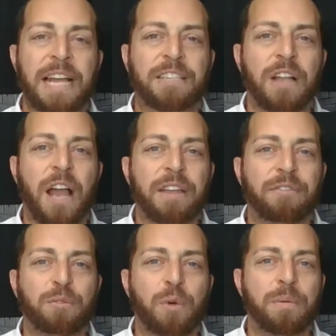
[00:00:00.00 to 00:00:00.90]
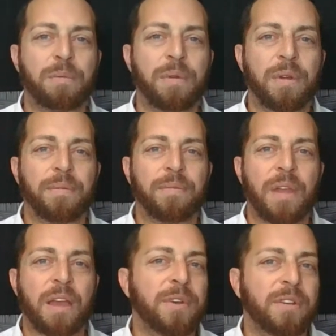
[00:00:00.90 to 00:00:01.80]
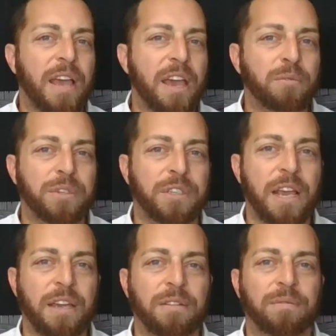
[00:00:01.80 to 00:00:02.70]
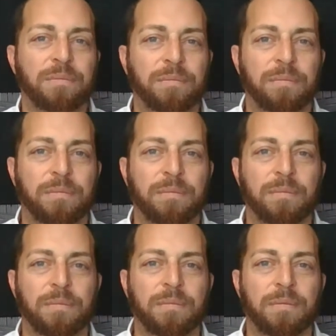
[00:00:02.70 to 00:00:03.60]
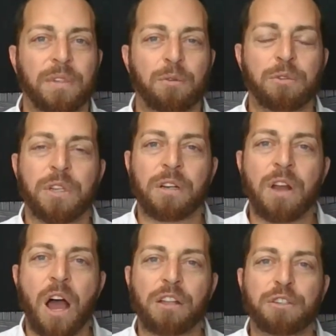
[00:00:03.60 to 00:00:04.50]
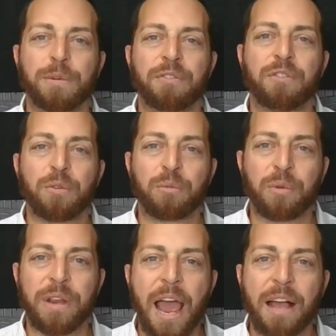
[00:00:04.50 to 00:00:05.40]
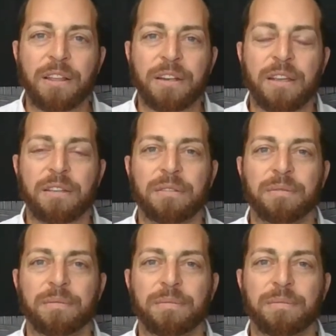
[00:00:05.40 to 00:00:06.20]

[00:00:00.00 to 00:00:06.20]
But that's not even what MLK was saying. It was an acknowledgement of the reality.